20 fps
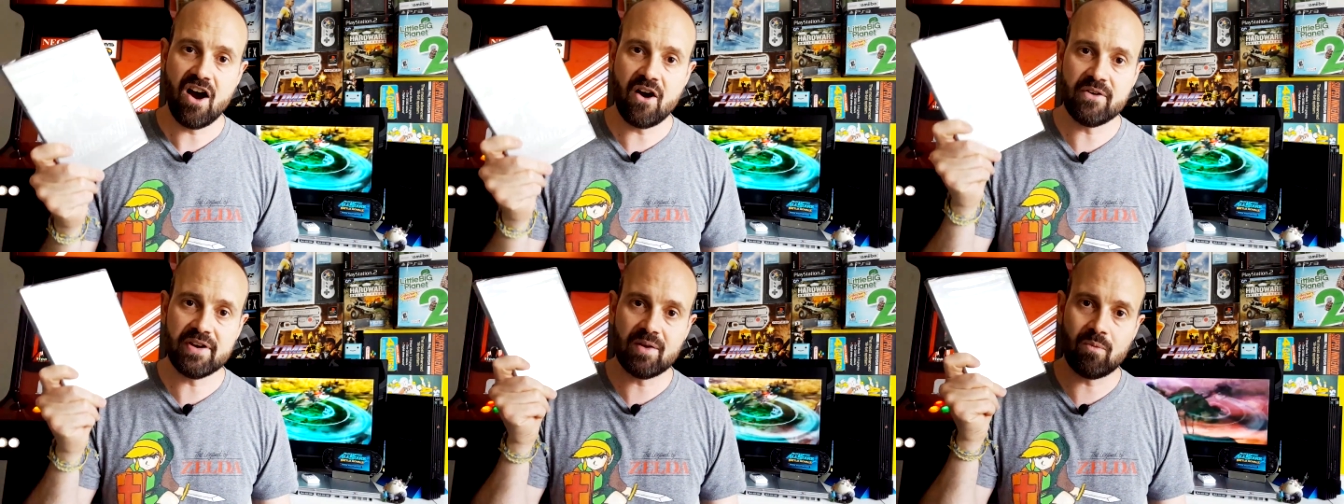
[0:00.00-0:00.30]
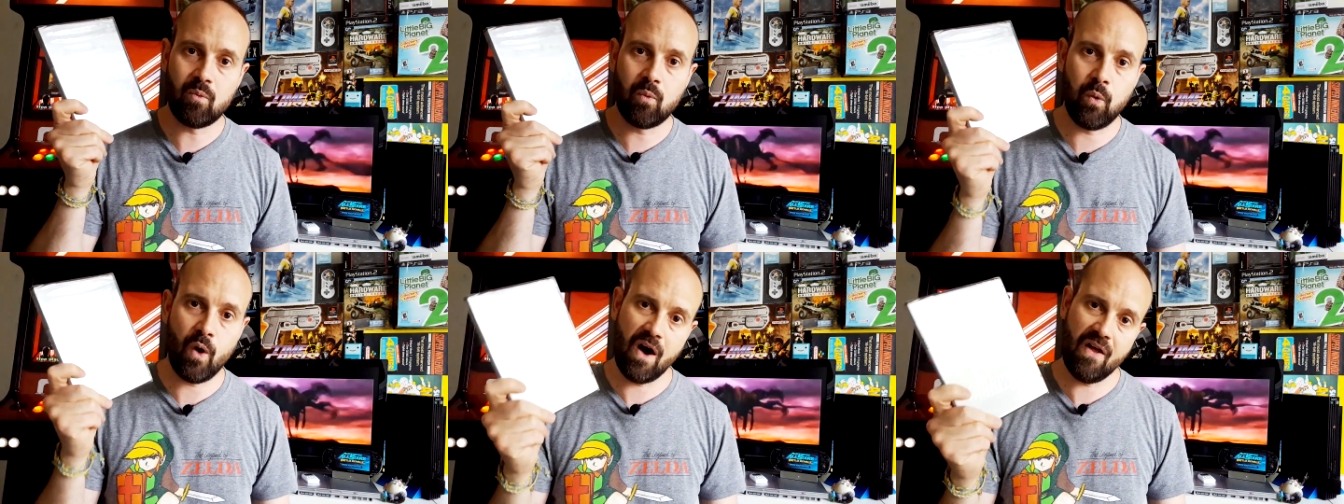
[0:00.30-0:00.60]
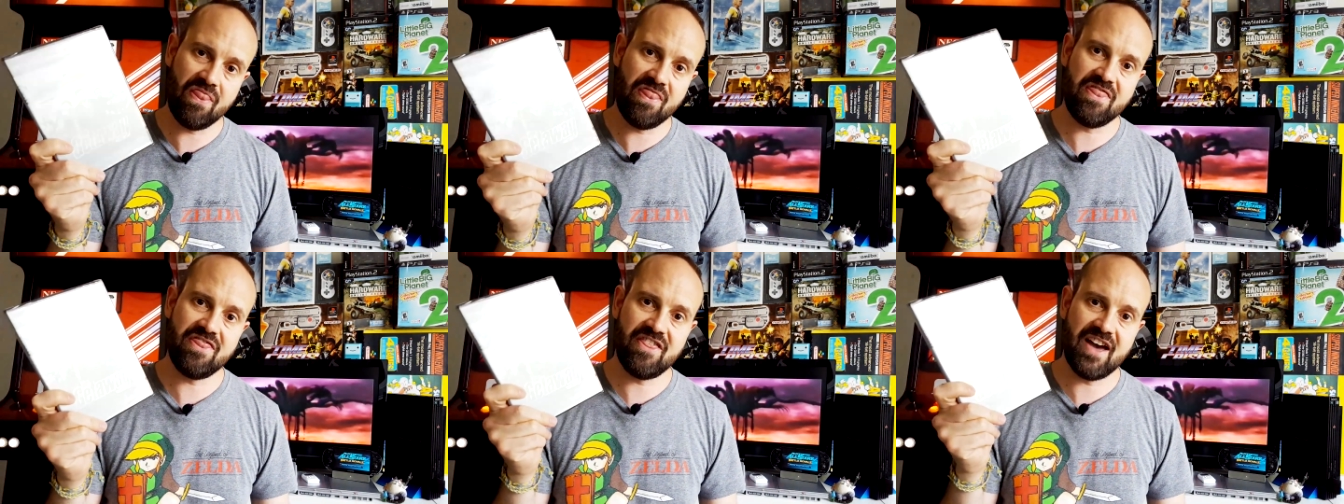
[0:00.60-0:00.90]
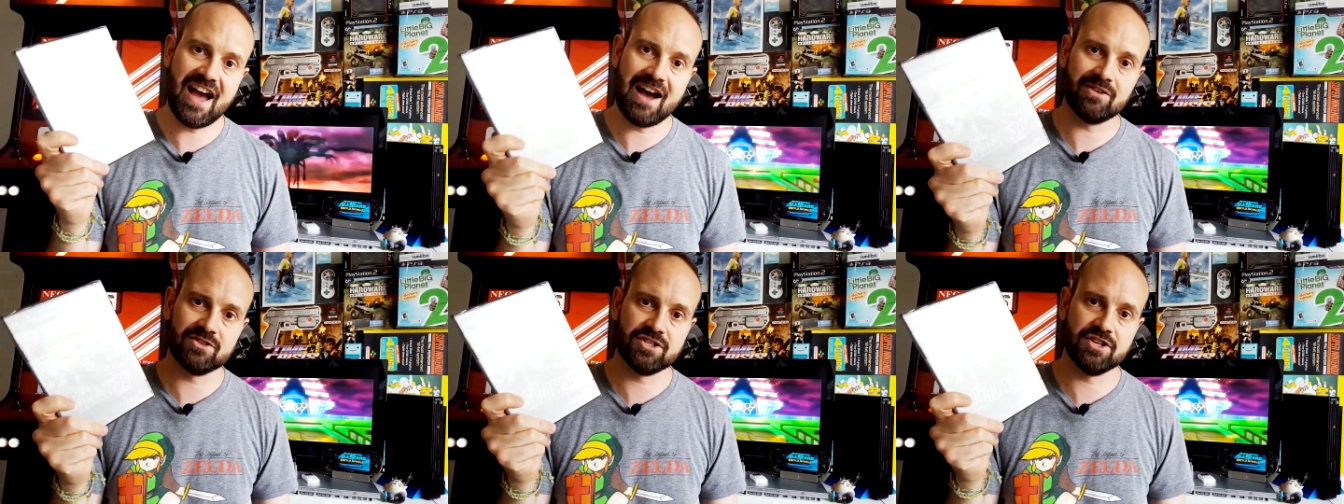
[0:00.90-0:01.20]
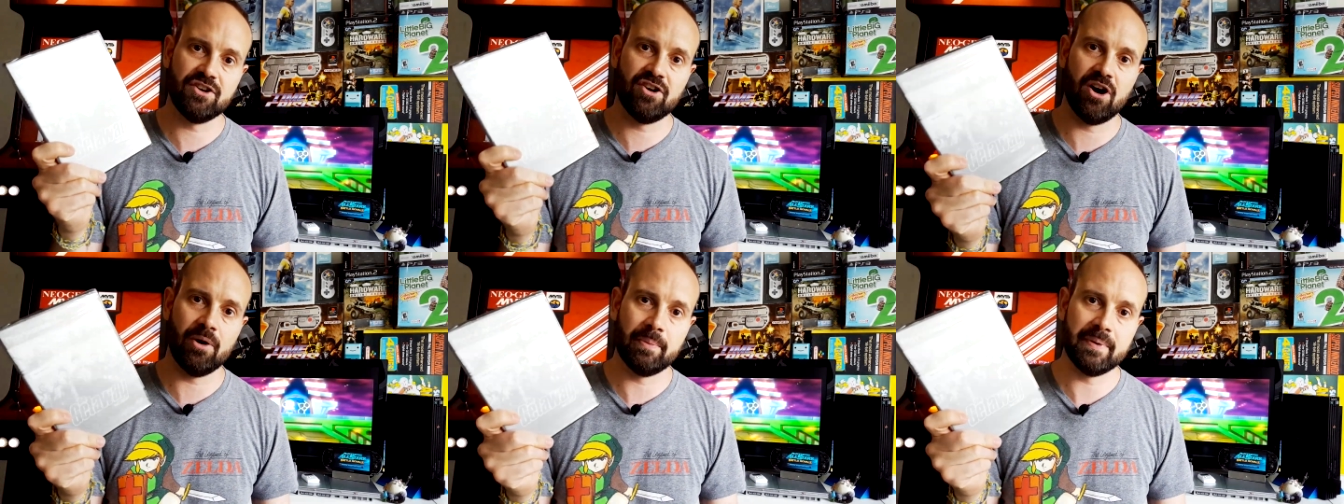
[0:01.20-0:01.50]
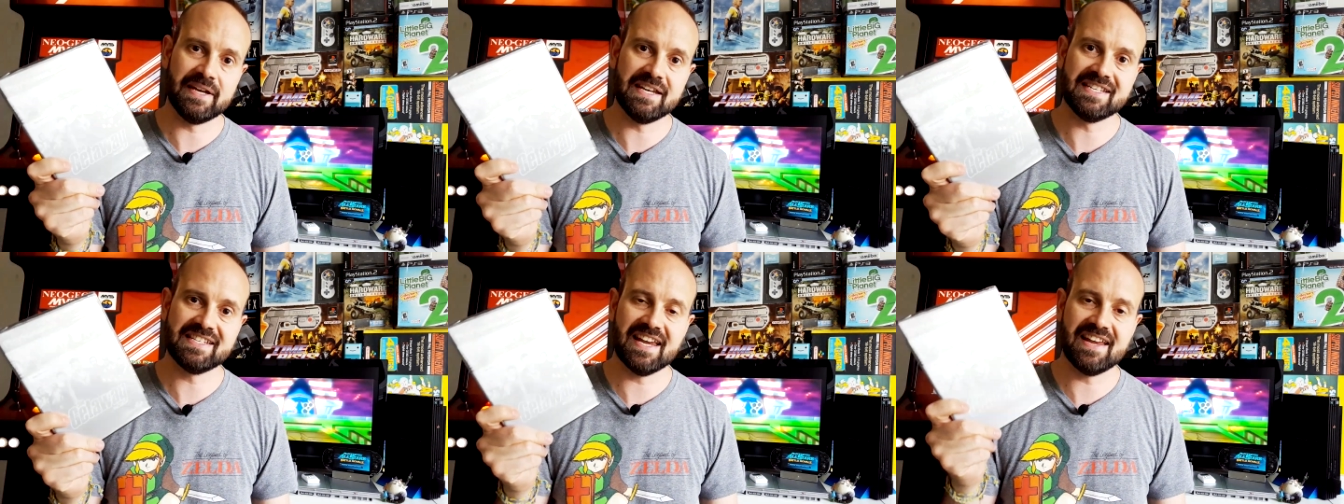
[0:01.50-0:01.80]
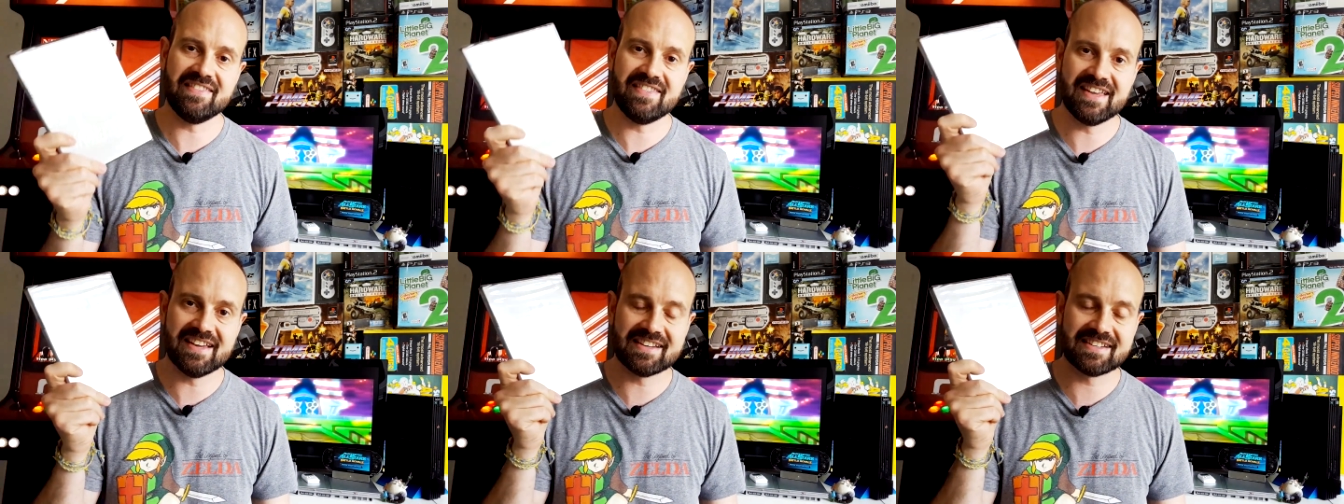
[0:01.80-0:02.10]
Only 1,000 copies
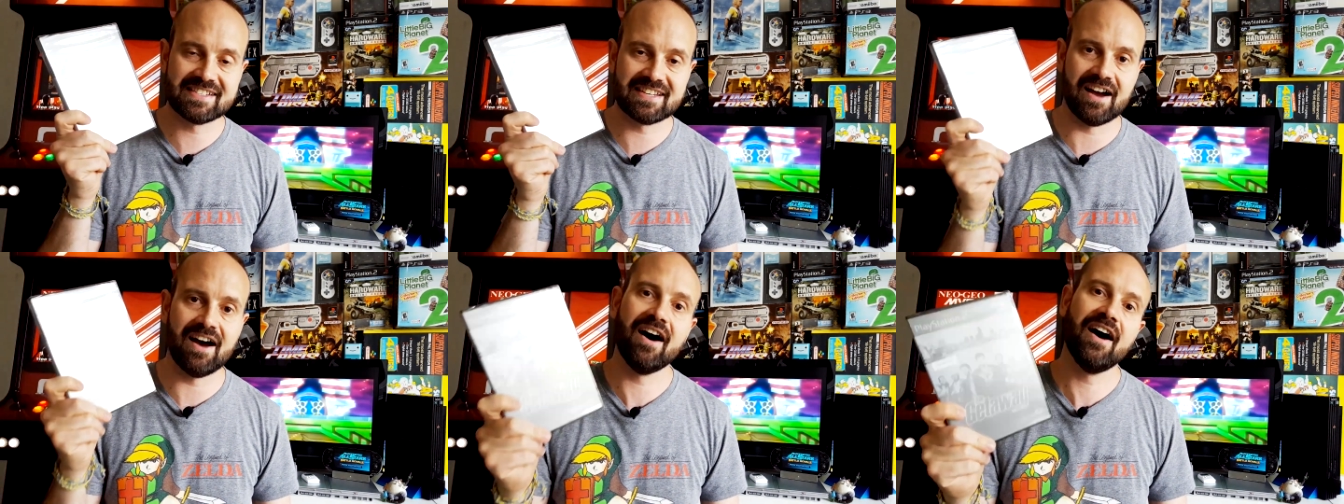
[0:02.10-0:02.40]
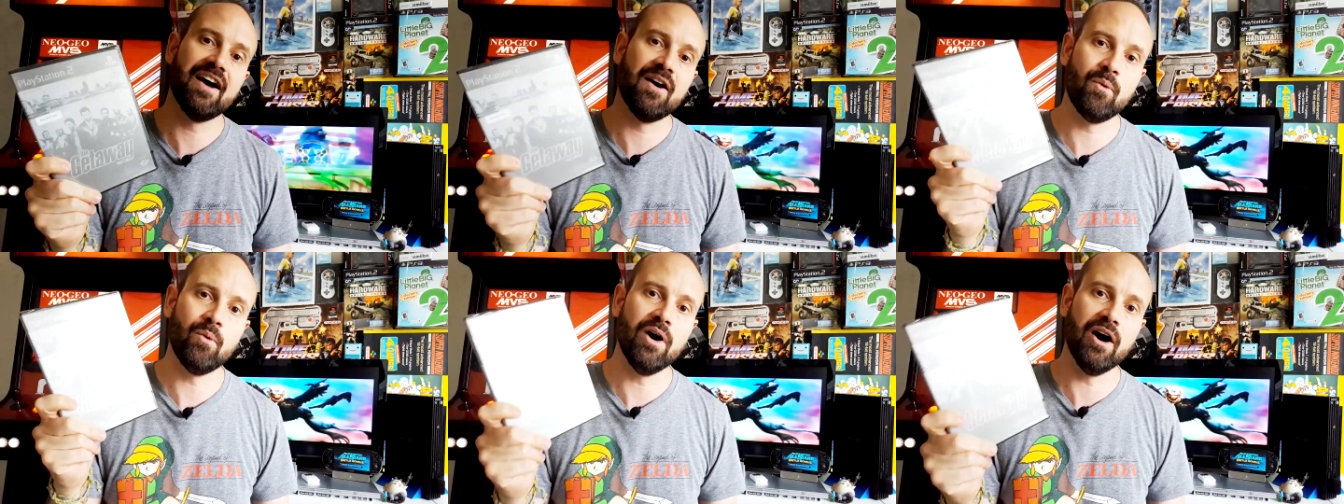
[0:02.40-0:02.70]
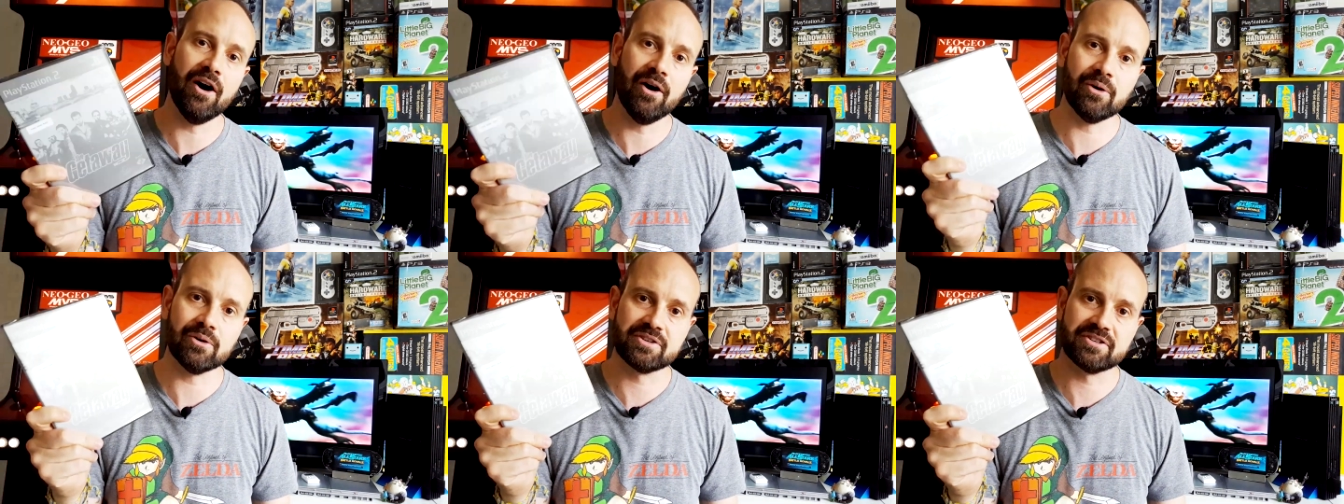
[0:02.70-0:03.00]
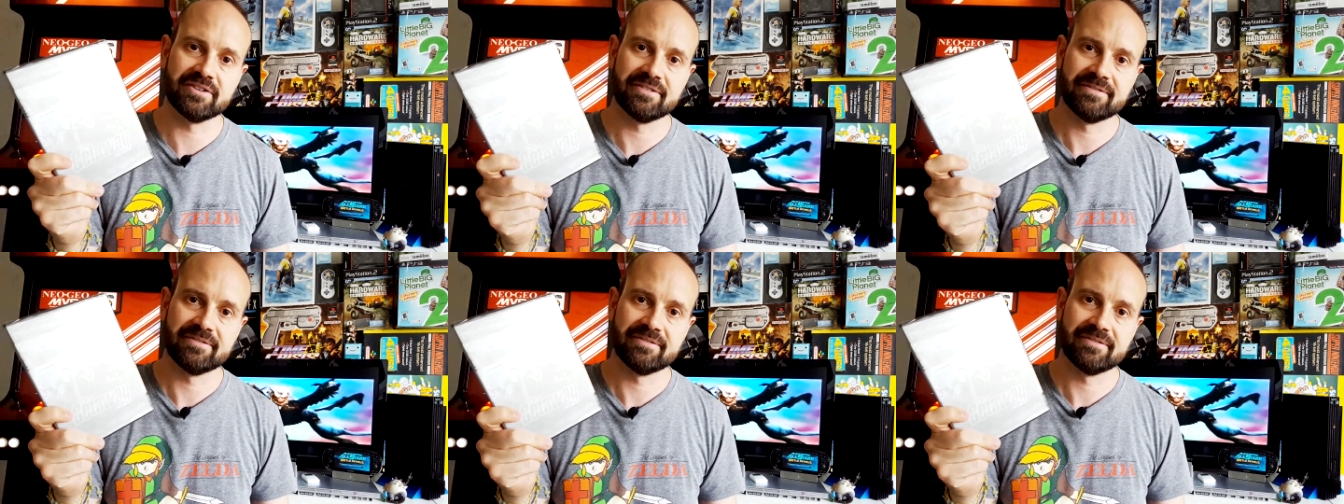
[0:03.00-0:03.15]
in the entire world.